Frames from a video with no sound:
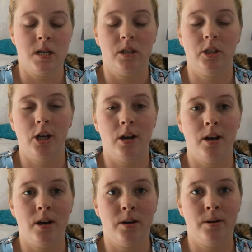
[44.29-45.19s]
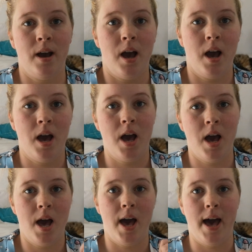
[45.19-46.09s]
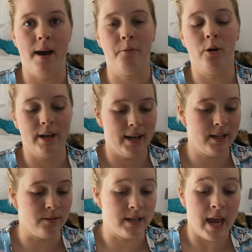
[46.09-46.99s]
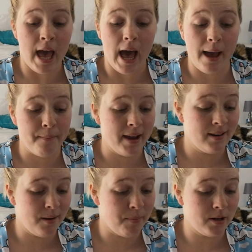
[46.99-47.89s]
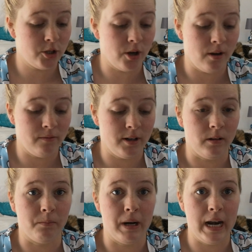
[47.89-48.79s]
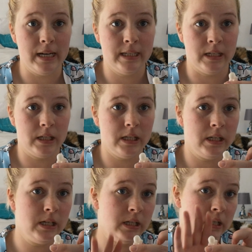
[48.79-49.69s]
So I'm going to get into it. I made a bunch of little blisters.